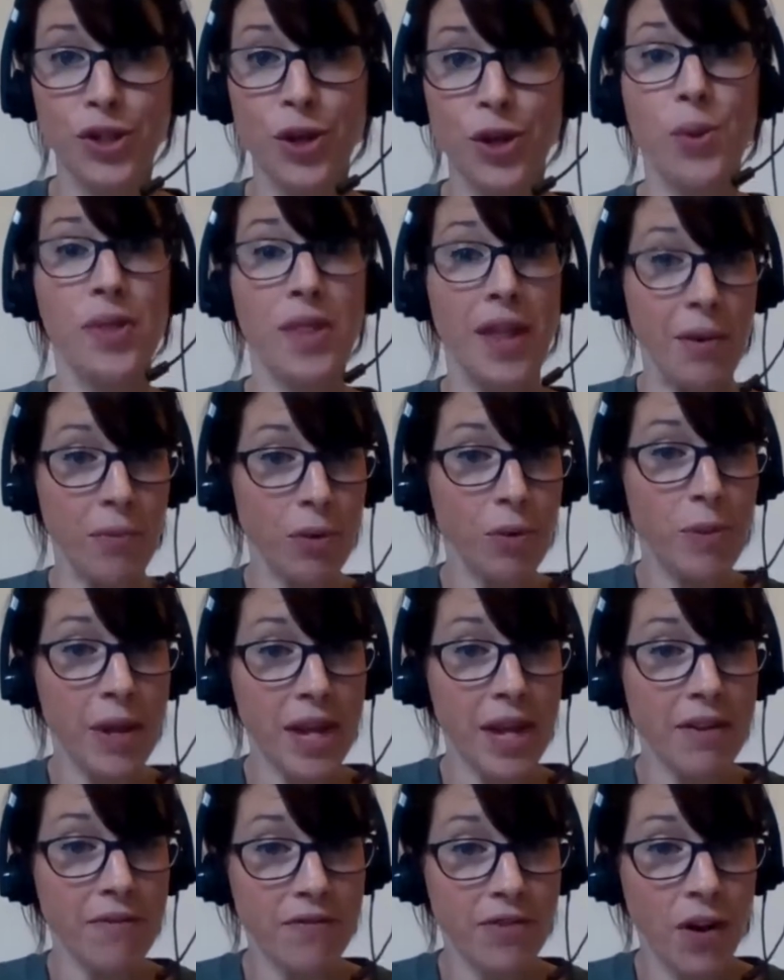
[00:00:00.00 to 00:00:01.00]
So they will
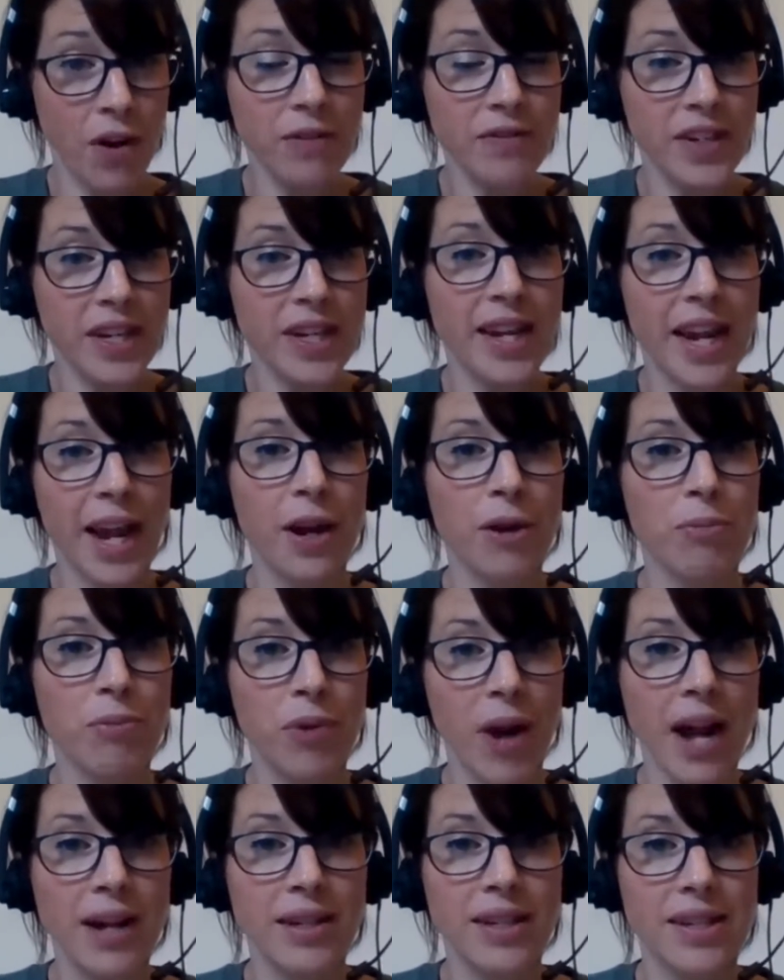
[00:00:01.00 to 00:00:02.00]
be involved in care
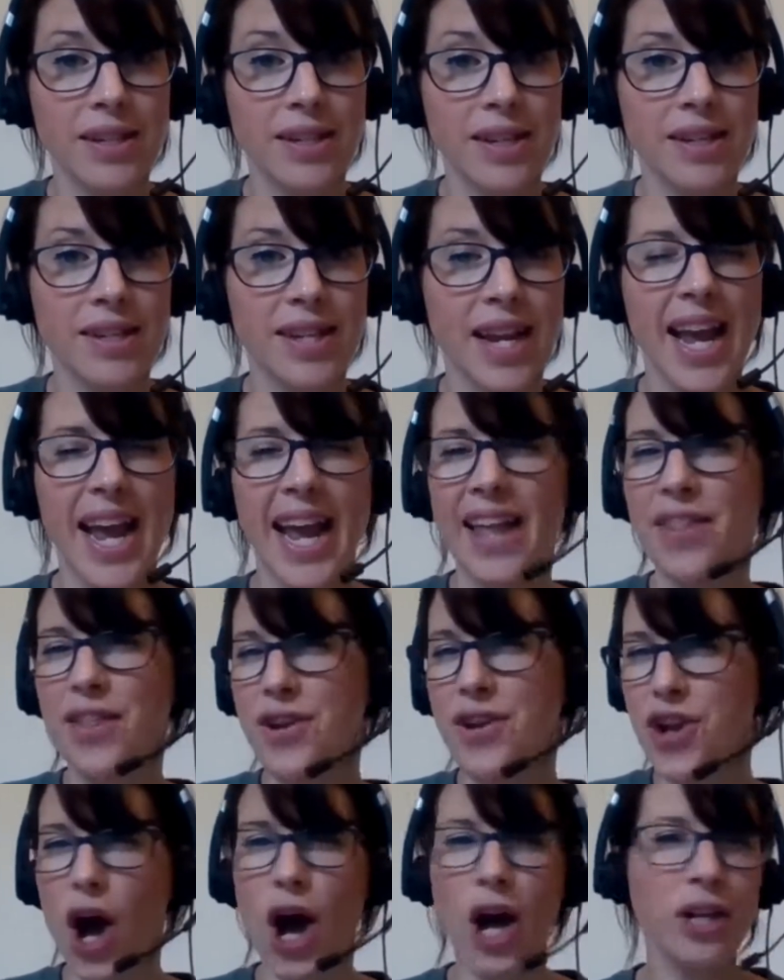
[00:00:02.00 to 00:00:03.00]
practices in the
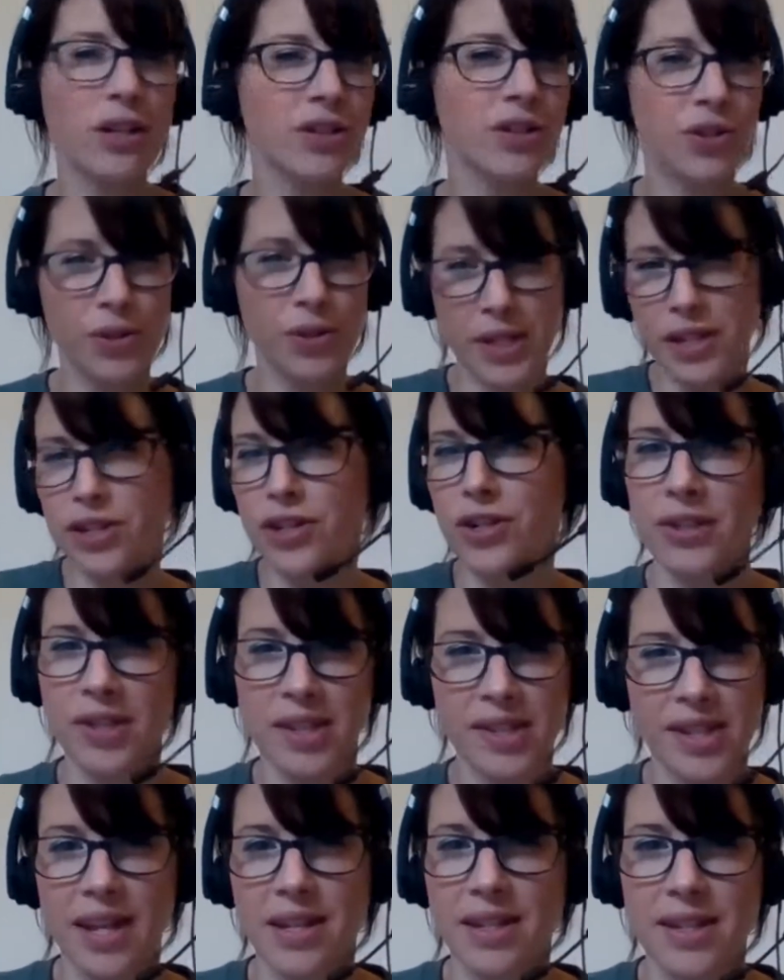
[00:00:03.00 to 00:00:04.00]
non-traditional
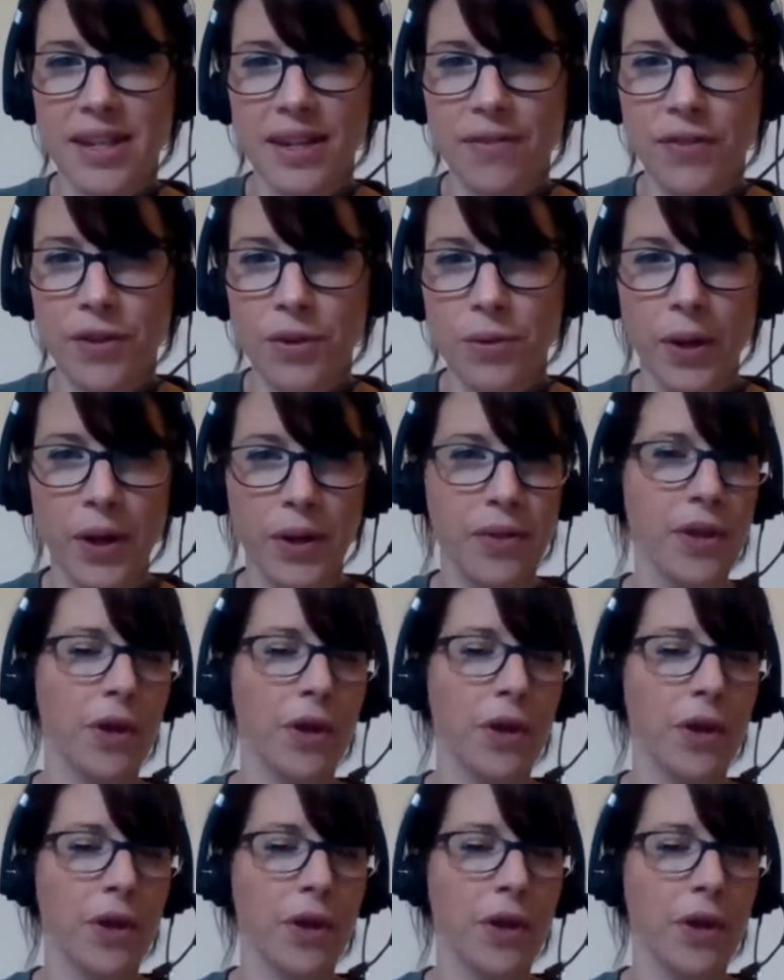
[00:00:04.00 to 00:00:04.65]
sense, if you will.